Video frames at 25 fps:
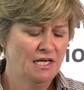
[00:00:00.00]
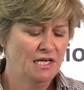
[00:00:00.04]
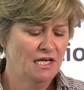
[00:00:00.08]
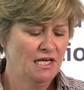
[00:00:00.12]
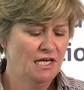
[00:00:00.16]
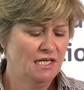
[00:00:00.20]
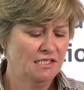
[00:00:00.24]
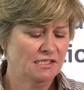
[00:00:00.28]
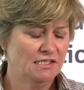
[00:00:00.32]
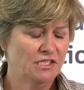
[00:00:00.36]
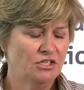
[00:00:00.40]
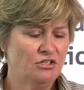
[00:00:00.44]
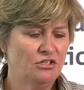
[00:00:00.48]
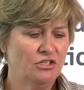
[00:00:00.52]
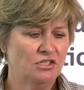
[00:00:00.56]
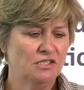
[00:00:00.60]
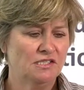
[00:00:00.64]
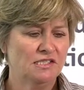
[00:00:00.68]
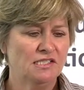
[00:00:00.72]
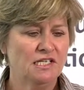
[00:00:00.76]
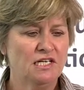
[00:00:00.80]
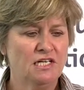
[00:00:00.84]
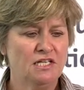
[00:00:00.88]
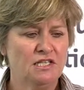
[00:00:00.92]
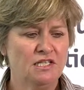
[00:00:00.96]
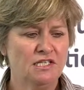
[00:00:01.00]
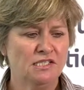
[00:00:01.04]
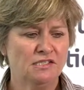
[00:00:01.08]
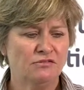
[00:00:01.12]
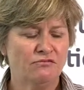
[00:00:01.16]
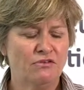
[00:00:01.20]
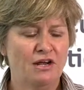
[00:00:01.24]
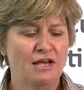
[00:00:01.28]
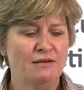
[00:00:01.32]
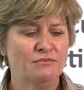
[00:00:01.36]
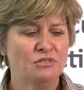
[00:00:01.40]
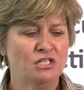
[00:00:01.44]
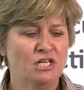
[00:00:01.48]
And so you can see in this
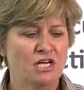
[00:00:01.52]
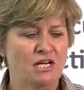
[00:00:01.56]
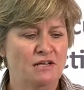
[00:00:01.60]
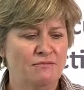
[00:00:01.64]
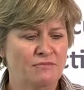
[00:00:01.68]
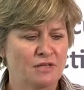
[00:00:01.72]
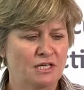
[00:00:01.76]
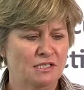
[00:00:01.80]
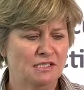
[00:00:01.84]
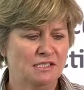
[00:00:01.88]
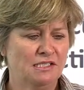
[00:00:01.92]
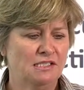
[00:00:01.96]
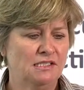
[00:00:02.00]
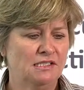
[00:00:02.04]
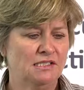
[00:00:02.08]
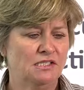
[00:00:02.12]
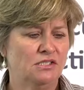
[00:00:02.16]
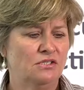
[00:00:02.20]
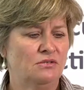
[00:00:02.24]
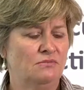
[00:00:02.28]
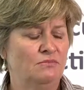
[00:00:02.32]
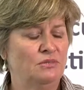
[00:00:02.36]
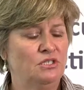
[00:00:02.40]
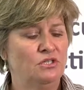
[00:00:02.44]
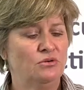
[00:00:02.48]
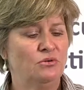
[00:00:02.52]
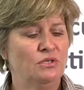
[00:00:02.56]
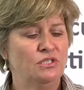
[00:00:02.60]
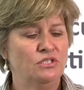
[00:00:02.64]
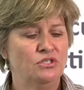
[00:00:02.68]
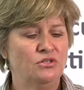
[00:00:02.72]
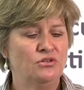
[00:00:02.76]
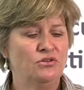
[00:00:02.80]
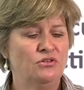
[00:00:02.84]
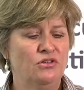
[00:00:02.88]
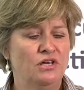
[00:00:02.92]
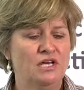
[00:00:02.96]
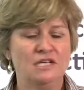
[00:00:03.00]
RAM team that since between
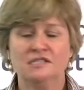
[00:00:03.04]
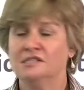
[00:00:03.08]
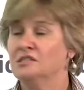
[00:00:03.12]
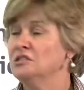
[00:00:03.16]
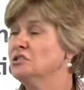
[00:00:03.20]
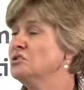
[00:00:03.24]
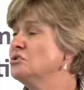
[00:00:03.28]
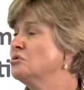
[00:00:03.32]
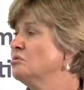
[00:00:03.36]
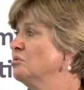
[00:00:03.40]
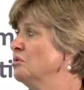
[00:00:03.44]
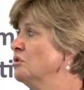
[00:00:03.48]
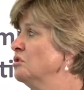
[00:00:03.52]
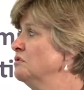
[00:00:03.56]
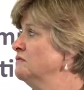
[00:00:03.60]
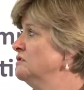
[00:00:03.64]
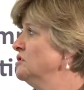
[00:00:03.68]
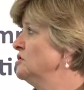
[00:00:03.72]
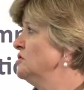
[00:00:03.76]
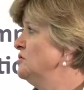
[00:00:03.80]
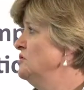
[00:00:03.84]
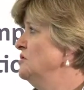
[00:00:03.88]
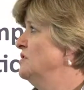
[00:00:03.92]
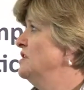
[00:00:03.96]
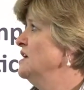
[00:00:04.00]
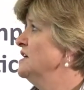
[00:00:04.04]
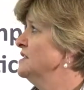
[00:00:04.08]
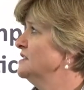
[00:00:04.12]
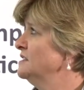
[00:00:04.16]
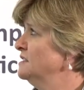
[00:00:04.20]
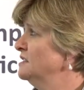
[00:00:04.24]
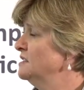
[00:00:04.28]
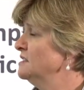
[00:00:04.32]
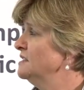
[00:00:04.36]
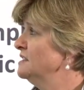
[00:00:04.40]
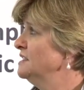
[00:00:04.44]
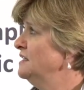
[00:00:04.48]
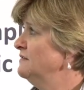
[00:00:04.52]
2012 and
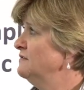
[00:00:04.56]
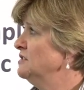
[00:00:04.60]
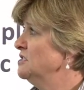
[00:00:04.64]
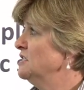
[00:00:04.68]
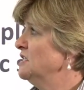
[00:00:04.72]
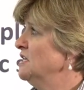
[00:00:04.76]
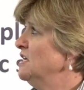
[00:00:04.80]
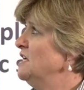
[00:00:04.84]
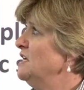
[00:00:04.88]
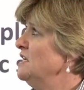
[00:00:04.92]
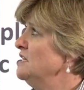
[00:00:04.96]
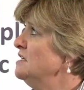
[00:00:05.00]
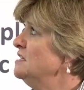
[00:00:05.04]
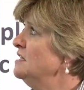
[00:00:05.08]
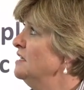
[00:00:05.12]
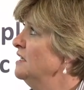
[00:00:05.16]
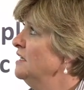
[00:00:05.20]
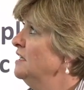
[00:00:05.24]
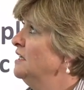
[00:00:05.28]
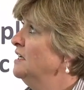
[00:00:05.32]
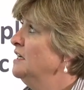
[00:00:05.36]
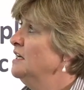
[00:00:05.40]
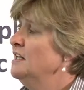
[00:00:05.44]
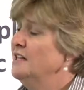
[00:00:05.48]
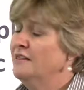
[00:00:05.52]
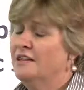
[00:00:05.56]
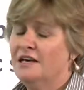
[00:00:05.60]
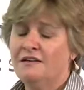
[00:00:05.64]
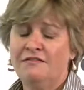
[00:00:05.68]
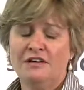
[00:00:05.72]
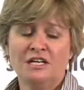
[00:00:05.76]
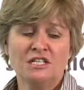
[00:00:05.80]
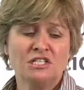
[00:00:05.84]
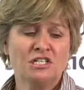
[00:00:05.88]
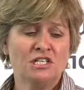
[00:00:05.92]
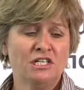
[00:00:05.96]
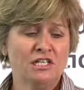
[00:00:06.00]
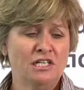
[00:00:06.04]
2017, they've
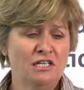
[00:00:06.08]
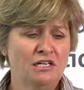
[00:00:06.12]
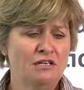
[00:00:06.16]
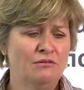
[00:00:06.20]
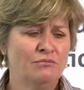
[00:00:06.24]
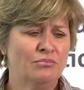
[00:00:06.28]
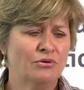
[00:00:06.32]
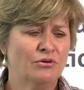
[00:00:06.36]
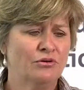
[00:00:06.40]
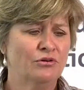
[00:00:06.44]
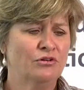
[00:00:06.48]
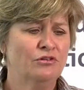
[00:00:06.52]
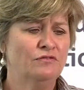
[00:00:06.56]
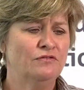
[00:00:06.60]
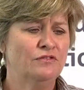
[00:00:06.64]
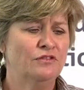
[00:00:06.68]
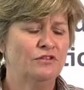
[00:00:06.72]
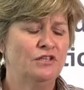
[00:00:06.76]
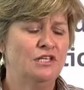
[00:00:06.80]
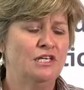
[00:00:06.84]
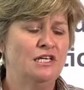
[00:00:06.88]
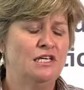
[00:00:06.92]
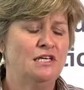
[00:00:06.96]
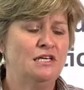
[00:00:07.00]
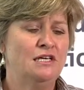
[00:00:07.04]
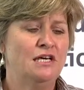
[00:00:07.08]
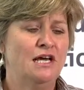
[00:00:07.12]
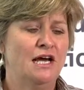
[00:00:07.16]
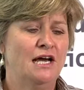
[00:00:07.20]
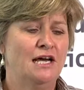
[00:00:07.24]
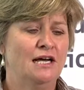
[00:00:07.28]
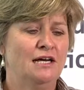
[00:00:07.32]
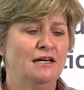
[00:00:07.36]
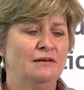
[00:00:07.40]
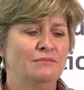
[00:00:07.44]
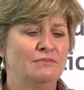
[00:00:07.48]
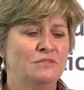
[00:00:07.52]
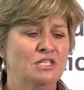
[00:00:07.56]
actually improved the
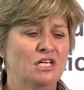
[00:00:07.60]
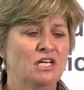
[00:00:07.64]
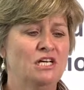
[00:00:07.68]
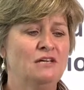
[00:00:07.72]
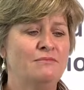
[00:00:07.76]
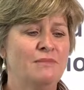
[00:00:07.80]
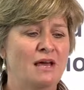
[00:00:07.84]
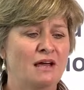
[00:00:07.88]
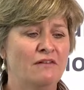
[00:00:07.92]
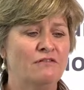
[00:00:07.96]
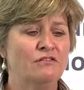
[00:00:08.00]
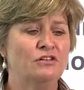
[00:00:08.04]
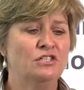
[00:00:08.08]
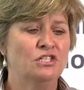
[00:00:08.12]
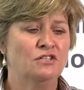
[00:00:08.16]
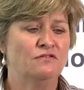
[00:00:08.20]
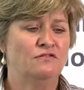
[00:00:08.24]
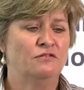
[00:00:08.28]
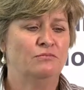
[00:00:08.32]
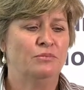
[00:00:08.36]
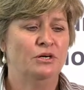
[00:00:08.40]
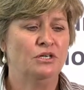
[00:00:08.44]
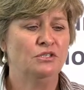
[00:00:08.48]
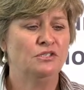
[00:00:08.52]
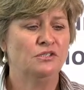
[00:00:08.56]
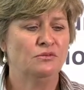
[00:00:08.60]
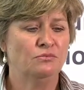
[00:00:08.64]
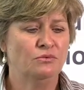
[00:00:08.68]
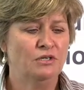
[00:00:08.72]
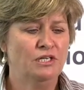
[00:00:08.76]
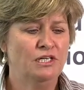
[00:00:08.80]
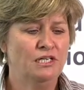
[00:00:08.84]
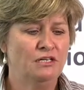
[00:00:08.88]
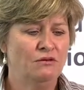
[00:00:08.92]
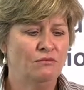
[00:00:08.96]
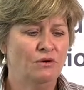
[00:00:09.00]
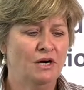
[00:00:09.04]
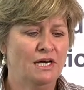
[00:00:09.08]
team average for
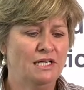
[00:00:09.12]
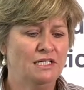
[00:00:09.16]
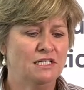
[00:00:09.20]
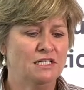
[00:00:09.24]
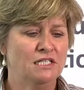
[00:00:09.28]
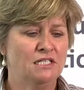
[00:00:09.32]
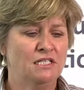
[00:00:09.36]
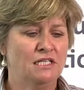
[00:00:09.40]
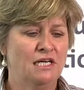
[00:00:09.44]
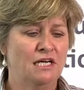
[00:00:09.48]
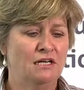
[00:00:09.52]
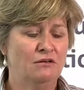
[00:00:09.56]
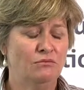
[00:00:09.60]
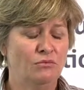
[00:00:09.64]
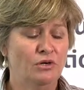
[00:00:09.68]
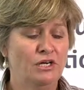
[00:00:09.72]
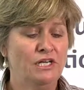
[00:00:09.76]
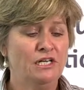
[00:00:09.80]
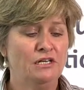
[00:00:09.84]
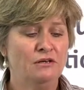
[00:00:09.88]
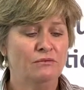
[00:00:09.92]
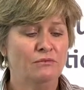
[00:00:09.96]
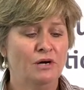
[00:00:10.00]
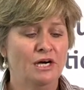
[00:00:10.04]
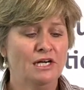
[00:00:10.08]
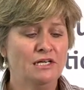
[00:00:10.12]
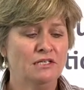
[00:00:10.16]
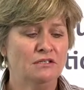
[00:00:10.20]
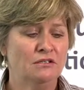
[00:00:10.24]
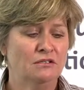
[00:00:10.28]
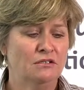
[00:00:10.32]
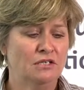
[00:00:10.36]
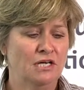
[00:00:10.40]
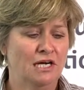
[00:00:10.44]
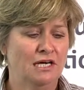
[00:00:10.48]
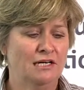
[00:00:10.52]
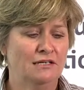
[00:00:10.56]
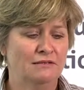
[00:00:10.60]
post-weaning weight and weaning weight
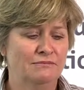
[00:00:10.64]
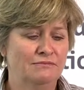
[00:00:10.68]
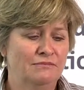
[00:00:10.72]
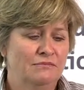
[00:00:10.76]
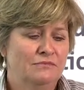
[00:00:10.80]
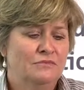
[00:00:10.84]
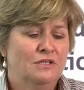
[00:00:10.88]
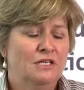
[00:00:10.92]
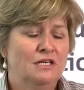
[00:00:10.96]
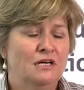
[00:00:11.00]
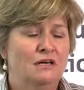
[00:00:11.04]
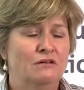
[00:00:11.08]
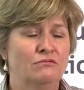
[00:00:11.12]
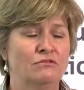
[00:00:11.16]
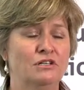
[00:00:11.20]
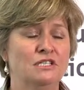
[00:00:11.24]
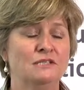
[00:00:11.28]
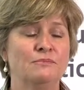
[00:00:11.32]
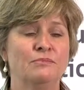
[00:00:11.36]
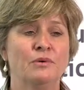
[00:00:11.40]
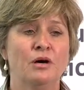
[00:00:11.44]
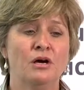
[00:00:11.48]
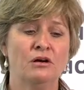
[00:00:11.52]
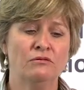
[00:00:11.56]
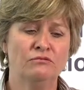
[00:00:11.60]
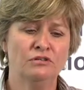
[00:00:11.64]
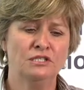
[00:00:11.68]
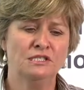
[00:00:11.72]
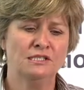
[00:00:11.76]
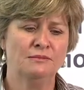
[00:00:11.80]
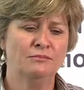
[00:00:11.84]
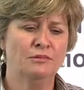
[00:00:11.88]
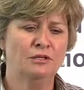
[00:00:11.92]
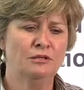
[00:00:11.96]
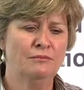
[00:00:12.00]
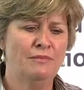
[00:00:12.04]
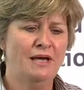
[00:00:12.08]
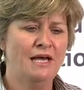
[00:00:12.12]
by a
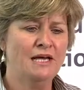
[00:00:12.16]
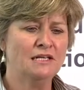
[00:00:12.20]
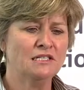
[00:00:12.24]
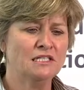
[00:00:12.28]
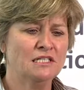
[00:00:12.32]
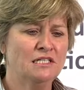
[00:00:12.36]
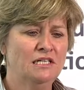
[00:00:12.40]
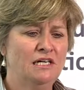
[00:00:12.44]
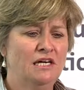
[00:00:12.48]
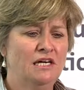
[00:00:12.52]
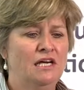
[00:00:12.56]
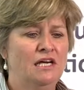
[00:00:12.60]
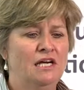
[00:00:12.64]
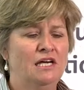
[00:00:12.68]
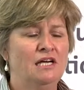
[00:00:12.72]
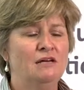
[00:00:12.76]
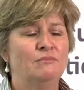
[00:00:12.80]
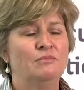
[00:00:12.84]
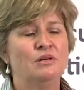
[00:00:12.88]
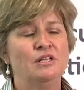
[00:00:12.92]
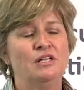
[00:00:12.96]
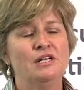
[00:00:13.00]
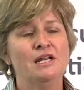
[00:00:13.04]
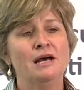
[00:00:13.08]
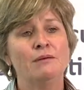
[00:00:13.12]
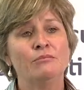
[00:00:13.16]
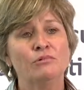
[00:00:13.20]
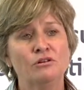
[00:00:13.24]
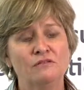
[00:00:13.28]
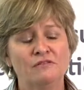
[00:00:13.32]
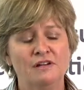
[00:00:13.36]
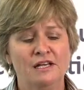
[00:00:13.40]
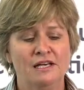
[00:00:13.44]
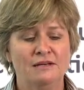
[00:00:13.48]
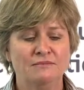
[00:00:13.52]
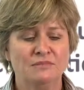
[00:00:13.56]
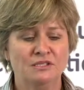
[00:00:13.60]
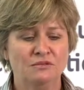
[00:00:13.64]
reasonable amount. but number of
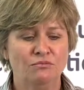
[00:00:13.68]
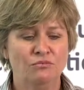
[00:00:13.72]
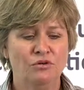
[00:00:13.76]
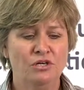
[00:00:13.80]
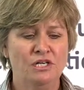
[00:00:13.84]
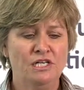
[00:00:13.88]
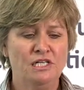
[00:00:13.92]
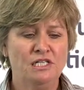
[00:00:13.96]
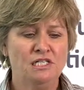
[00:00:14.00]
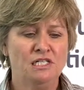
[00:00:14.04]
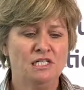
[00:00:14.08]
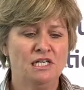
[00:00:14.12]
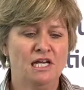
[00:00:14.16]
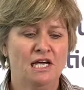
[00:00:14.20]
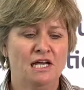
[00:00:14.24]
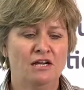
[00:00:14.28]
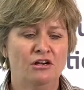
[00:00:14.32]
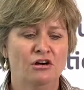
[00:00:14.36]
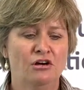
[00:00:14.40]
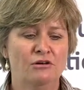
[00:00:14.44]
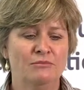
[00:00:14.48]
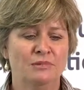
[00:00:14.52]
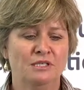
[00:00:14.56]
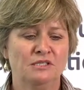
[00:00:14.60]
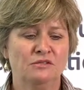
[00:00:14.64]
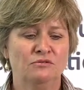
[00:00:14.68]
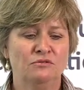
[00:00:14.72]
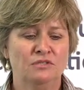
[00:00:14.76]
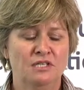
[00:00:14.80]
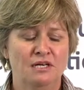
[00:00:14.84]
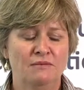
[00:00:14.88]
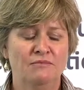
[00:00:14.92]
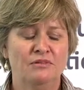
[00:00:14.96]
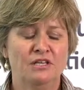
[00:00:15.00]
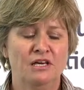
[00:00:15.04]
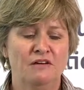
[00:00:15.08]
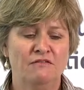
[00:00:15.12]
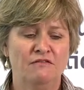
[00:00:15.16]
lambs weaned and eye muscle
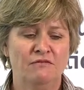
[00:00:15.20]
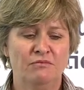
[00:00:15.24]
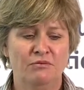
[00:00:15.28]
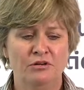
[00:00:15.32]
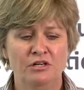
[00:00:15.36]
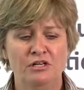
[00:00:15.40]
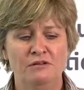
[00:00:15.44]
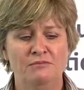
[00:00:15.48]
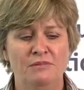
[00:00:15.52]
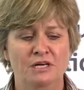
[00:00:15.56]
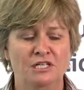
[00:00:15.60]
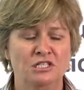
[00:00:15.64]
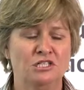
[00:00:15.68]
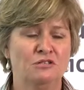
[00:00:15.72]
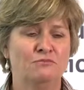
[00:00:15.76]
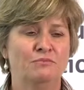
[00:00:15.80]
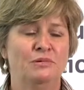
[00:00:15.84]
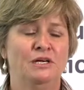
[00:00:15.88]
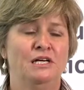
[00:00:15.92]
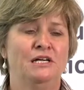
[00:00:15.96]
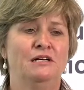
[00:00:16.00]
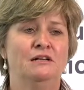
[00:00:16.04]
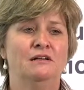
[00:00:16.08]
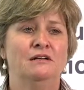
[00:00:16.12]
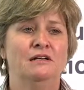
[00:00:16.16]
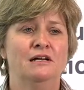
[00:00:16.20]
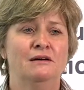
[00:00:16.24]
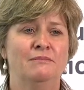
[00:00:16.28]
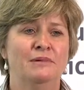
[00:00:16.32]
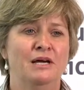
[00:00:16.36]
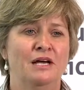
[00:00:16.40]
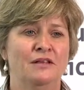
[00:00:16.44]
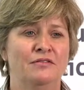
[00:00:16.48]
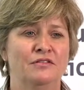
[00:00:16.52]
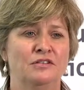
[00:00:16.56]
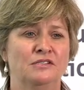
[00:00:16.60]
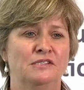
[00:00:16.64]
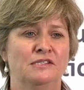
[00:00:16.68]
depth have pretty much been
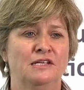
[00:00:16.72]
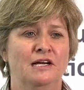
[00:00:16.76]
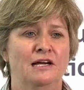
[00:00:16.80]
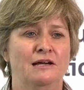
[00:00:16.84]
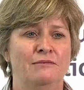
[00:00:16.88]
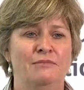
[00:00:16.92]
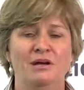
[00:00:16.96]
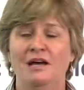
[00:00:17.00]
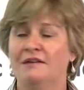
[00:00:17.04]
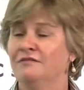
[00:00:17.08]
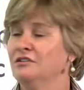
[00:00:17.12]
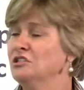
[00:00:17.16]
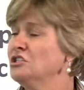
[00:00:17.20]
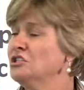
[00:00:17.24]
about the same, haven't